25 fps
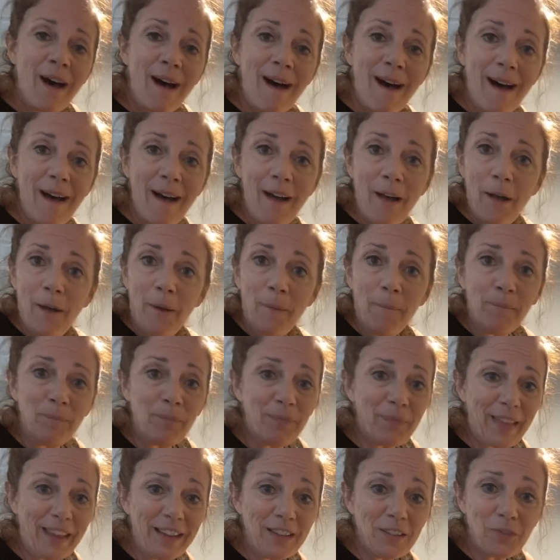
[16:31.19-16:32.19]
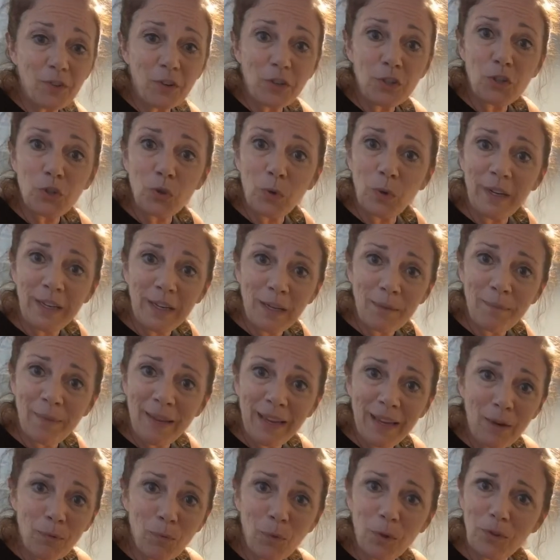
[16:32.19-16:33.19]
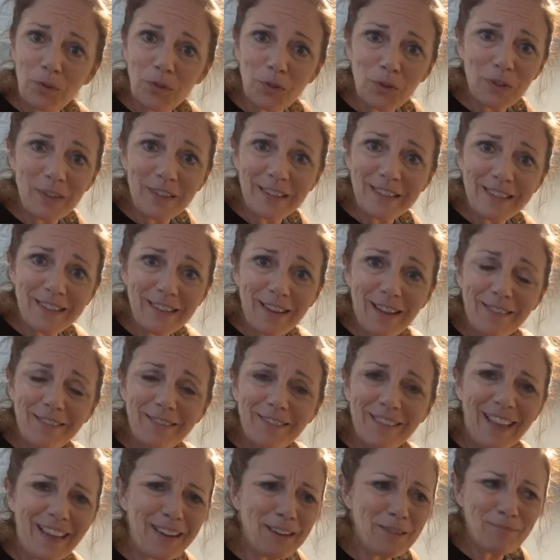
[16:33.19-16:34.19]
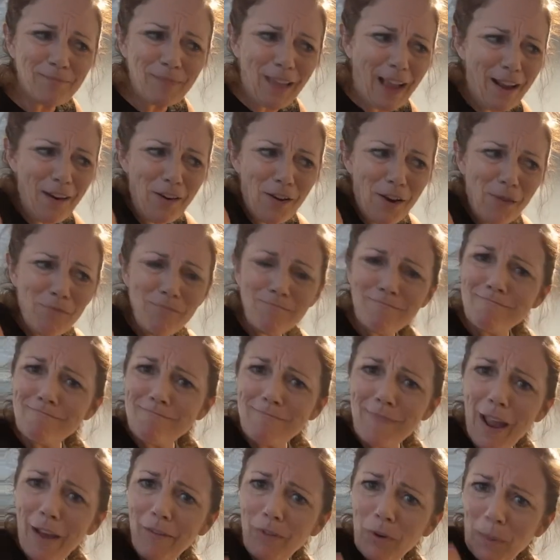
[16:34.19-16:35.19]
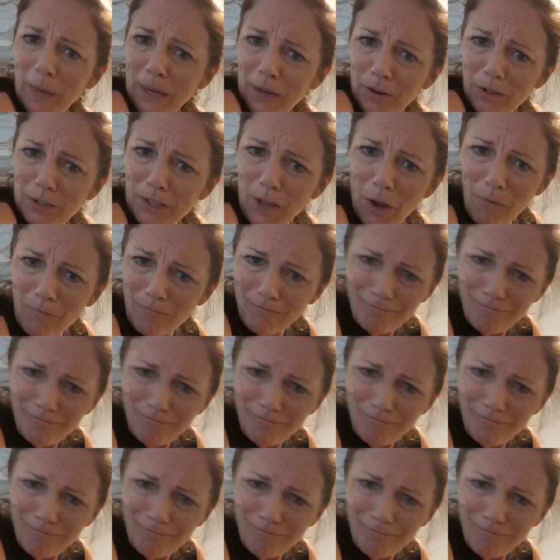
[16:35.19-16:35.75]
Thanks for joining me. We'll do this, like, I don't know, every week or so.